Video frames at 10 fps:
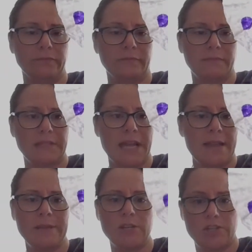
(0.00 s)
diamond
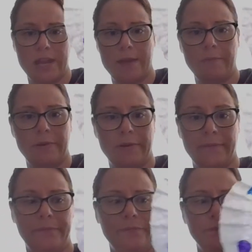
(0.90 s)
shape,
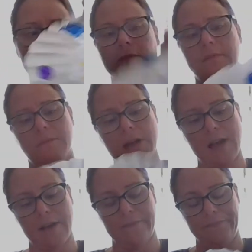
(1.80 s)

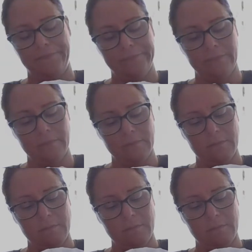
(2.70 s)
you